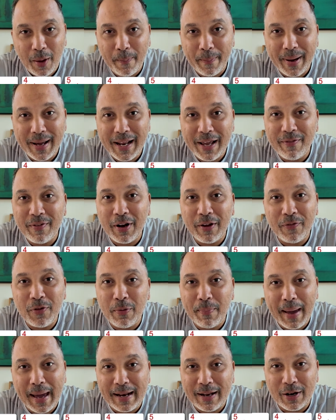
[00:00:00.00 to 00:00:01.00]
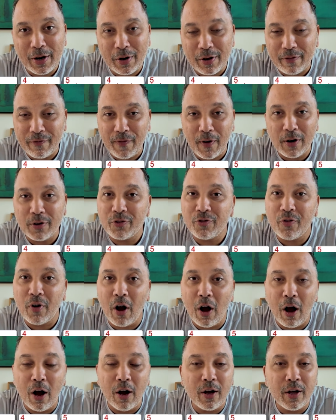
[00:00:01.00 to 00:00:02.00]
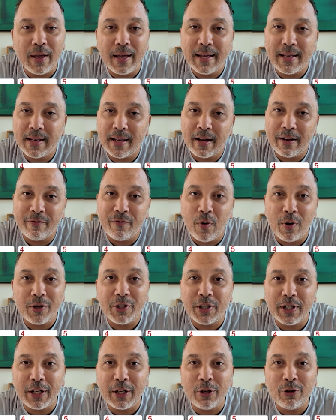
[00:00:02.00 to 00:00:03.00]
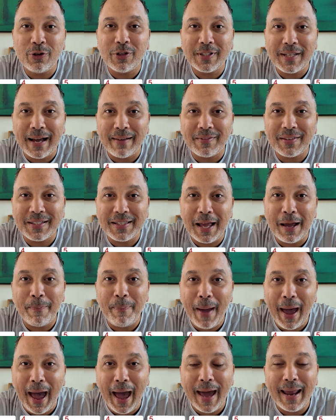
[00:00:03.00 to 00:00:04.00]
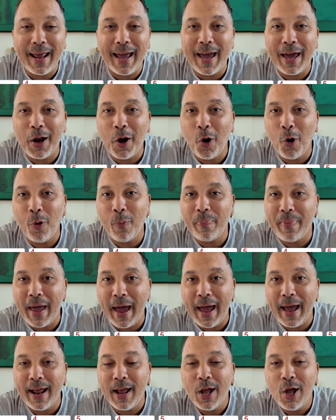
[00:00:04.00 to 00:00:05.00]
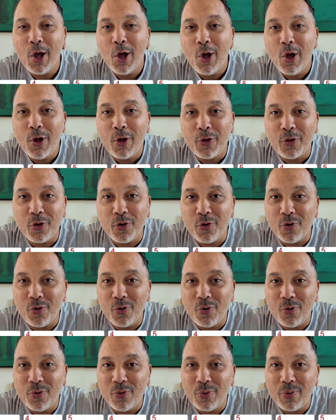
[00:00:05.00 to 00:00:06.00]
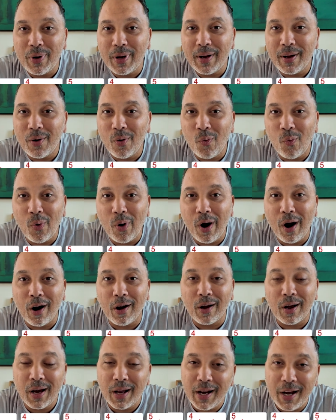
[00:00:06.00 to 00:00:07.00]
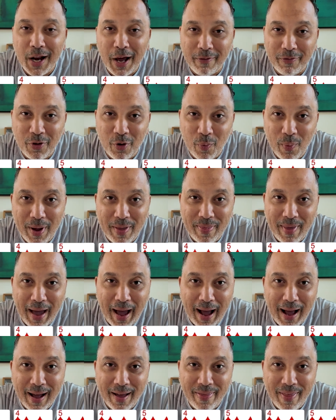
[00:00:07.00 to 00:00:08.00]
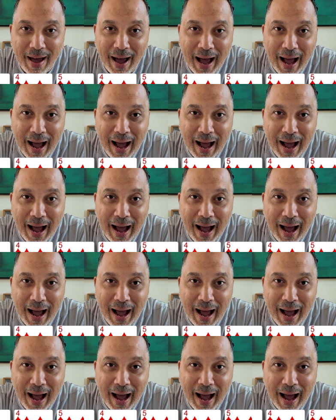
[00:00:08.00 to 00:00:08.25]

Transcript: But even if you made it on the first draw, unfortunately, you just have to stay pat and hope that you are good enough to win the